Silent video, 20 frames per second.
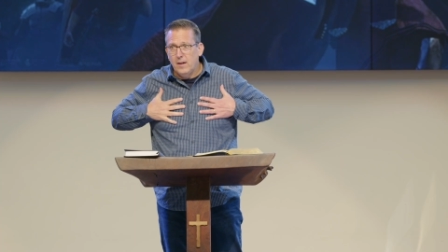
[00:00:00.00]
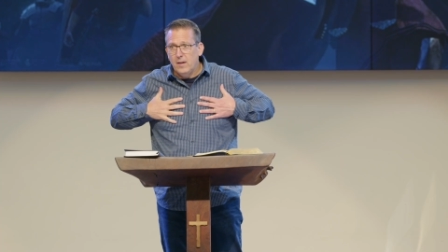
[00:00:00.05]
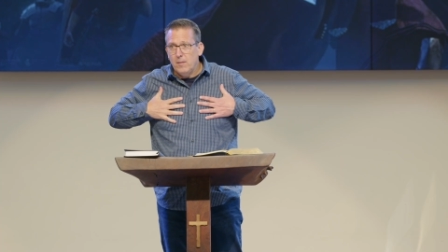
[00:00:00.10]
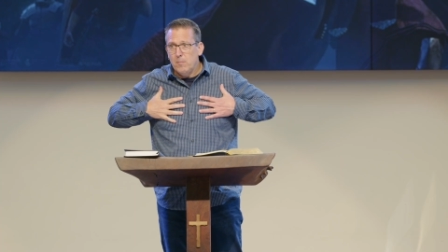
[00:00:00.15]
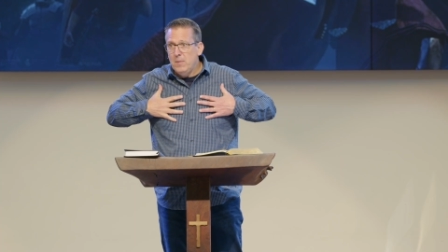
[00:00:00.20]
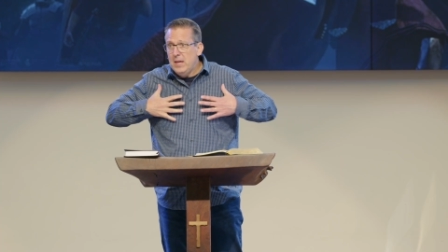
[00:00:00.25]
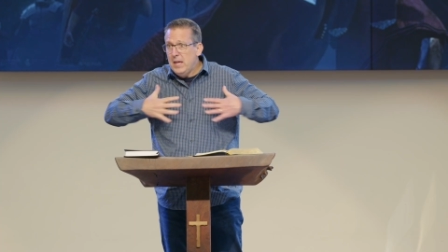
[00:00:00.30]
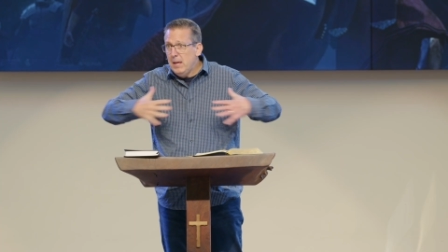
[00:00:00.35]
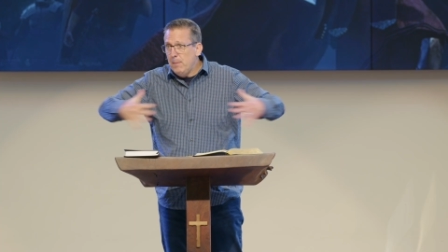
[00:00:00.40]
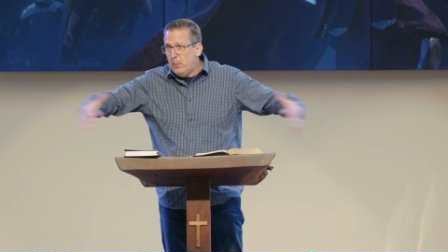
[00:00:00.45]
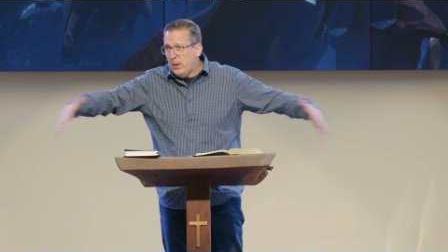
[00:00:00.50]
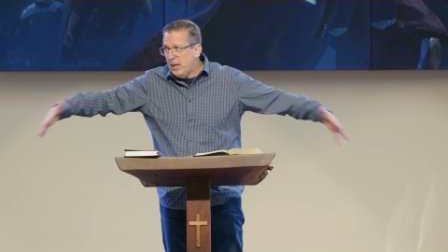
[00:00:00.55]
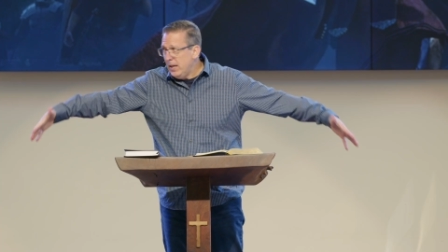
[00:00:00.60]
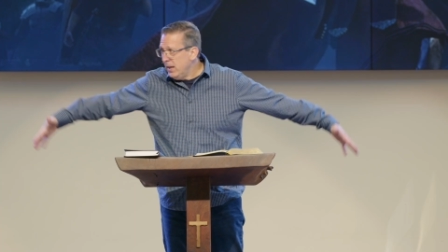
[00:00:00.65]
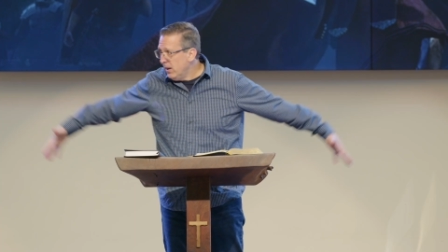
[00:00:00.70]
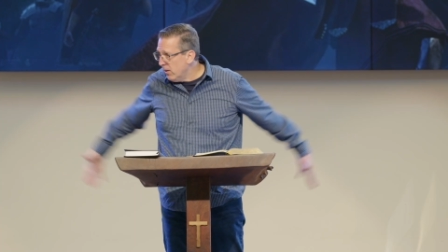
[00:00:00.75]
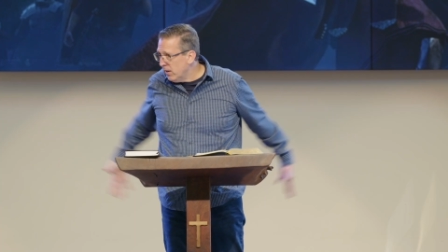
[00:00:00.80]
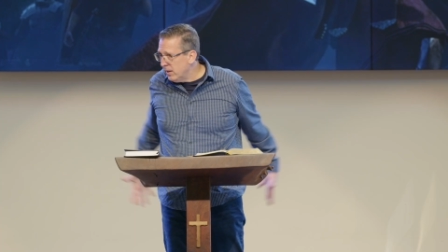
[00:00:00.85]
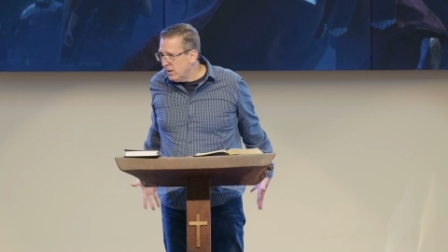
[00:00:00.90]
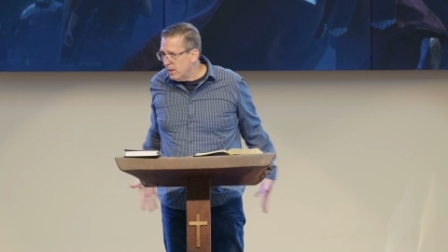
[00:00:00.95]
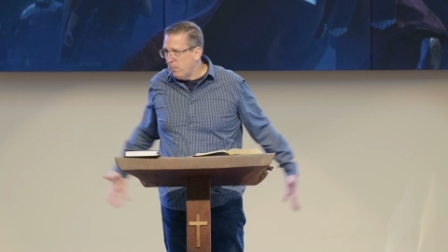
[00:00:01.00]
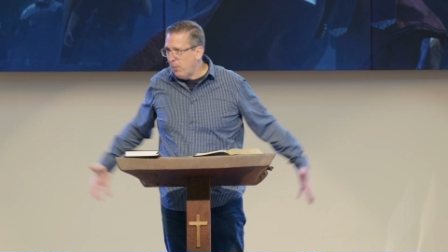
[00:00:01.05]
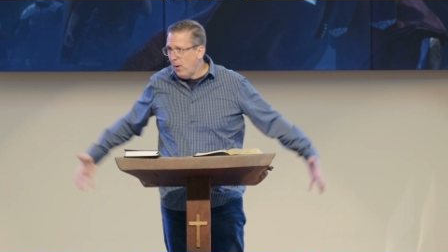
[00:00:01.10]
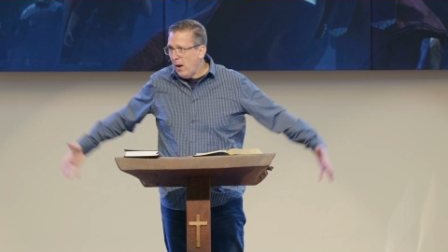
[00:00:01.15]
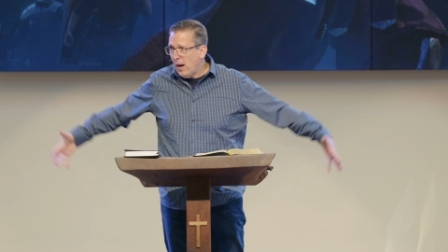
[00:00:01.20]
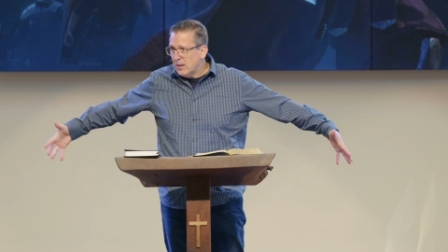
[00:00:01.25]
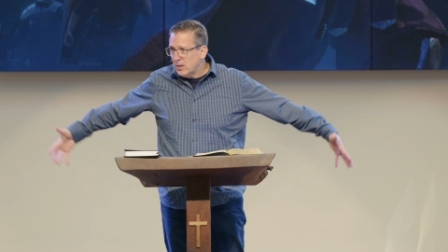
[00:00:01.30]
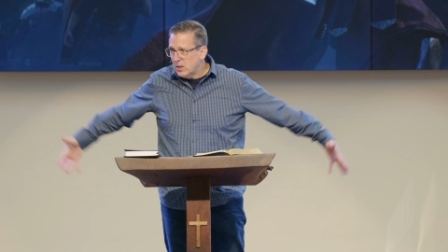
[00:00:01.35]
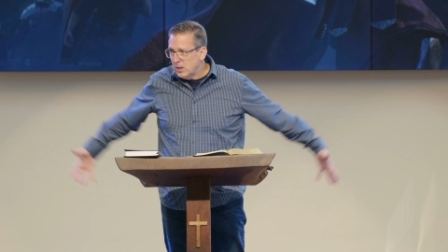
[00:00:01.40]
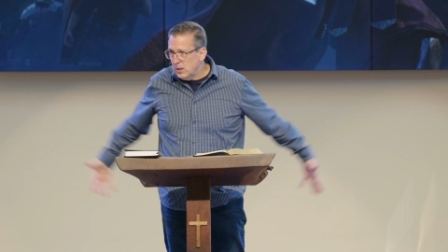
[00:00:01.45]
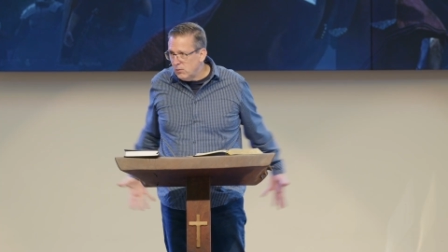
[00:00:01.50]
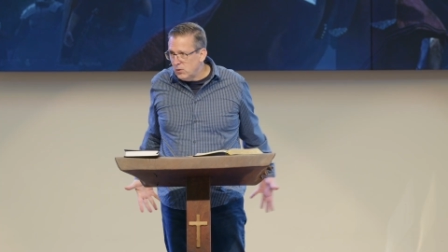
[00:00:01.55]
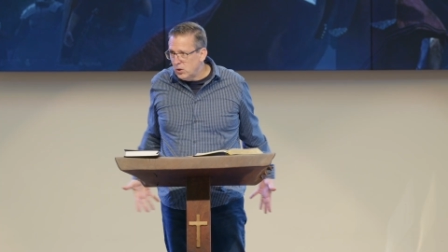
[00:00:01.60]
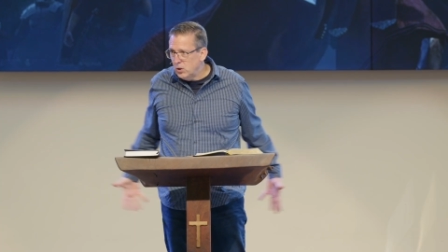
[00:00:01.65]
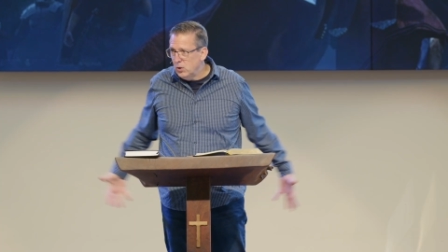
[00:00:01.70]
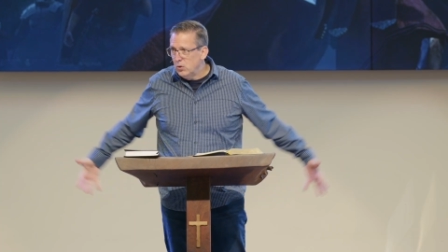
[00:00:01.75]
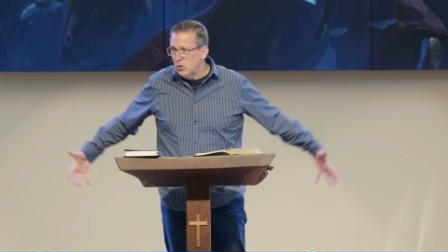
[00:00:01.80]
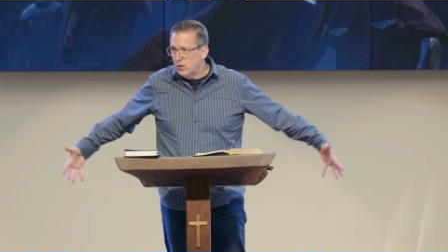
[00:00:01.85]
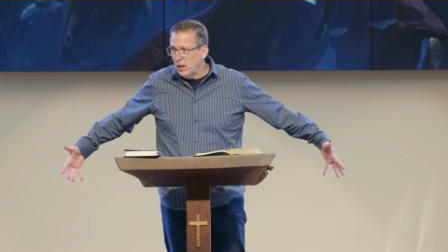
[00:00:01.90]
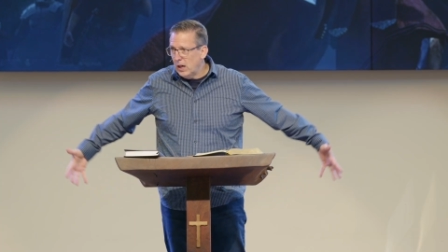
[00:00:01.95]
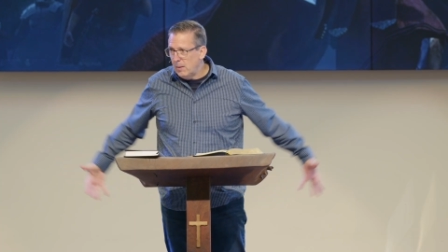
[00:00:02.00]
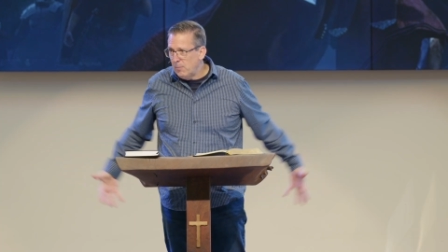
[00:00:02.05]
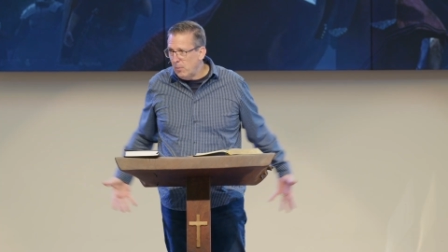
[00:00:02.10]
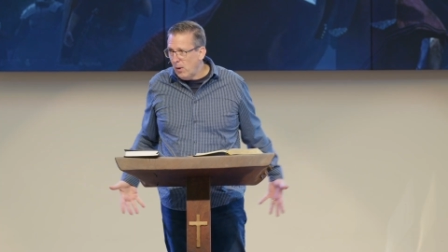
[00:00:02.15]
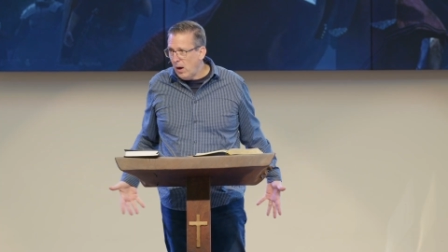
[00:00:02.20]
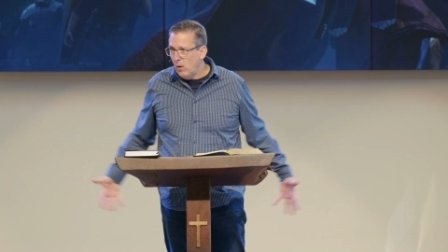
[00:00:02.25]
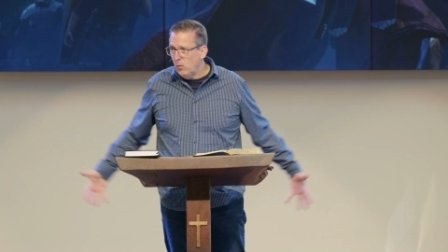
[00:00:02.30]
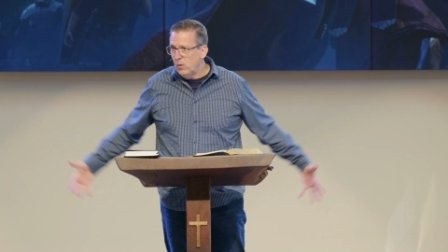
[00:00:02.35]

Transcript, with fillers: me, Peter, and the posse of Jews that I brought